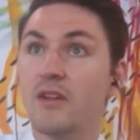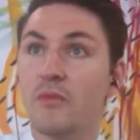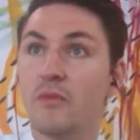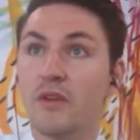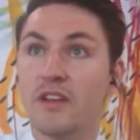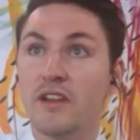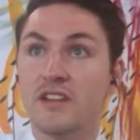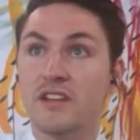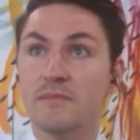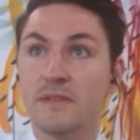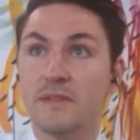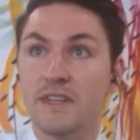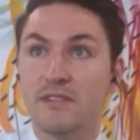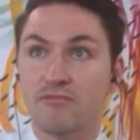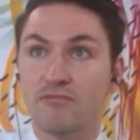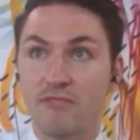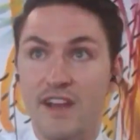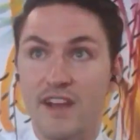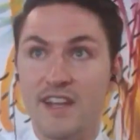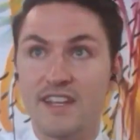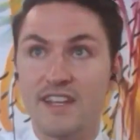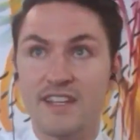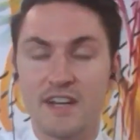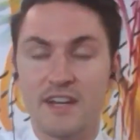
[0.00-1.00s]
We need to be
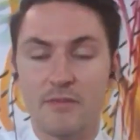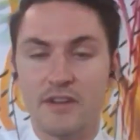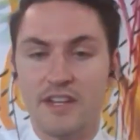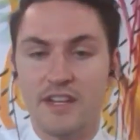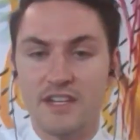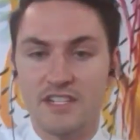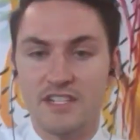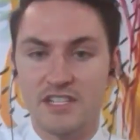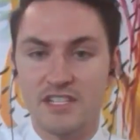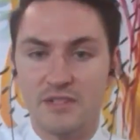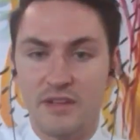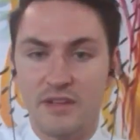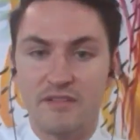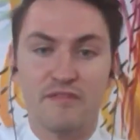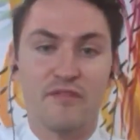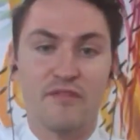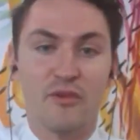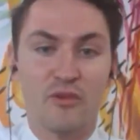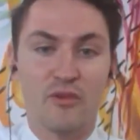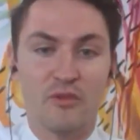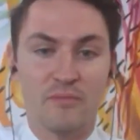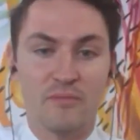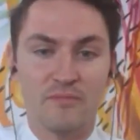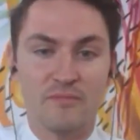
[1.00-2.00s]
ready, and we need to
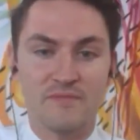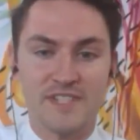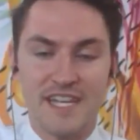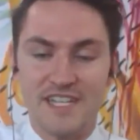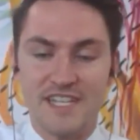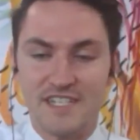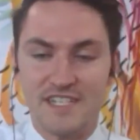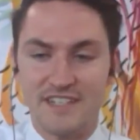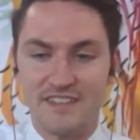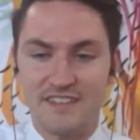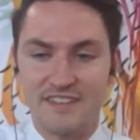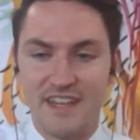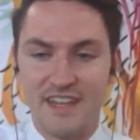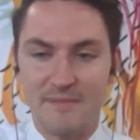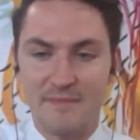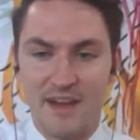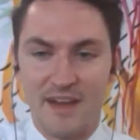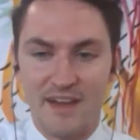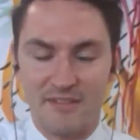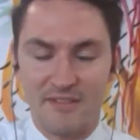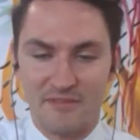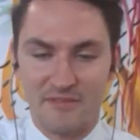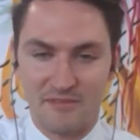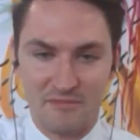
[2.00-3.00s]
inform teachers
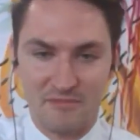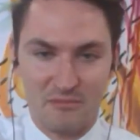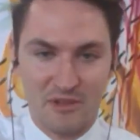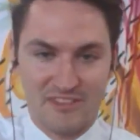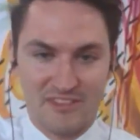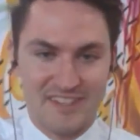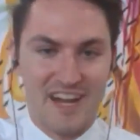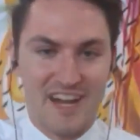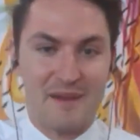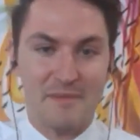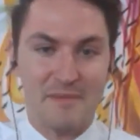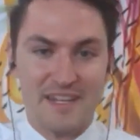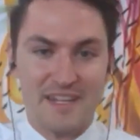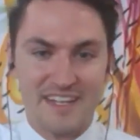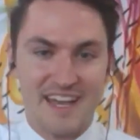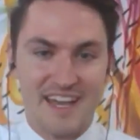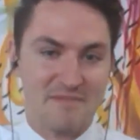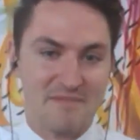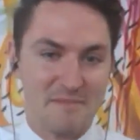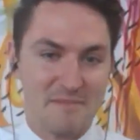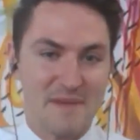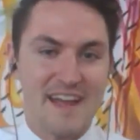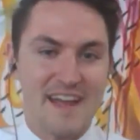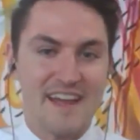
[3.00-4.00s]
about what's coming
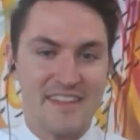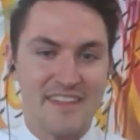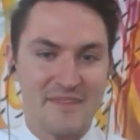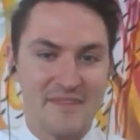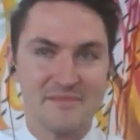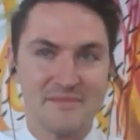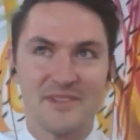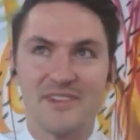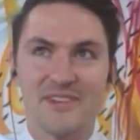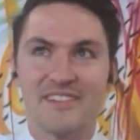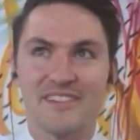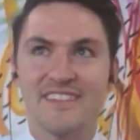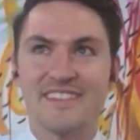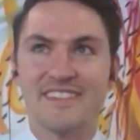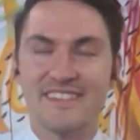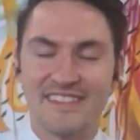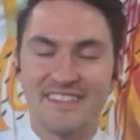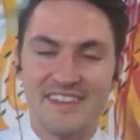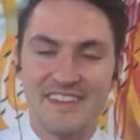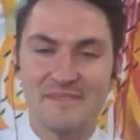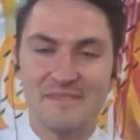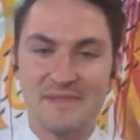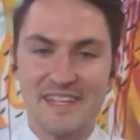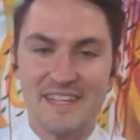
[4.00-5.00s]
and prepare them, because this is
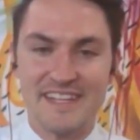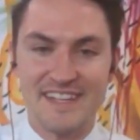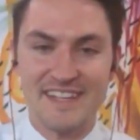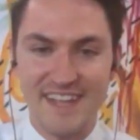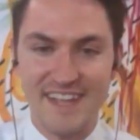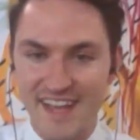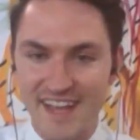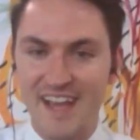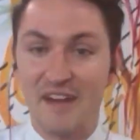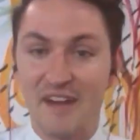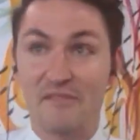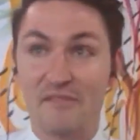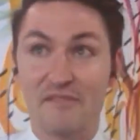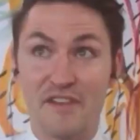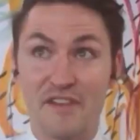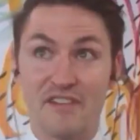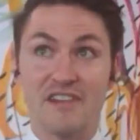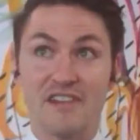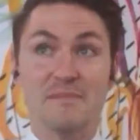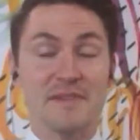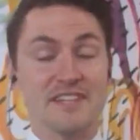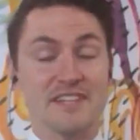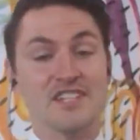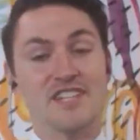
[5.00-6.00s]
going to be a
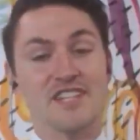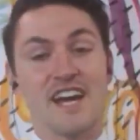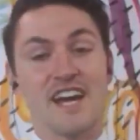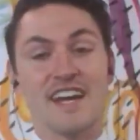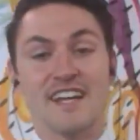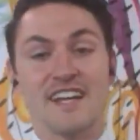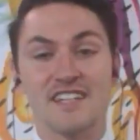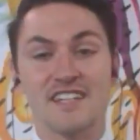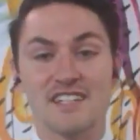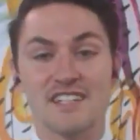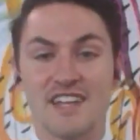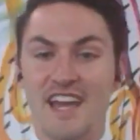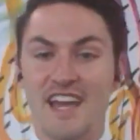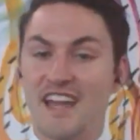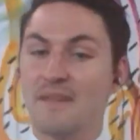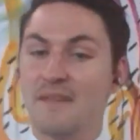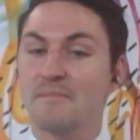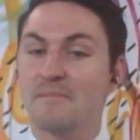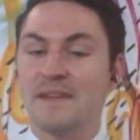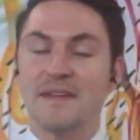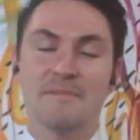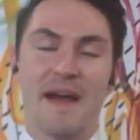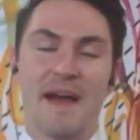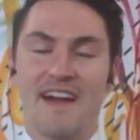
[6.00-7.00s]
very big change and
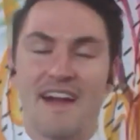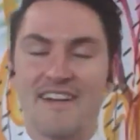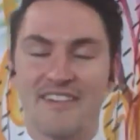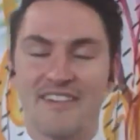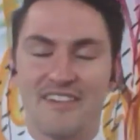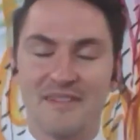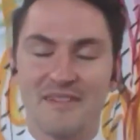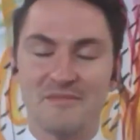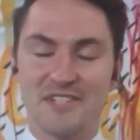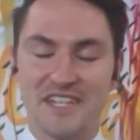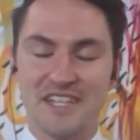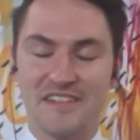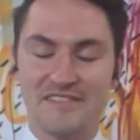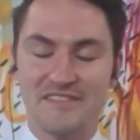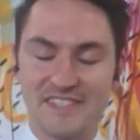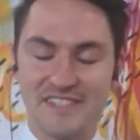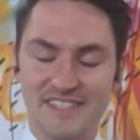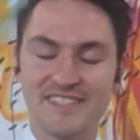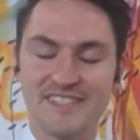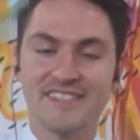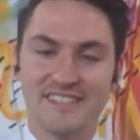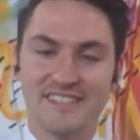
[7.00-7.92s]
a big paradigm shift.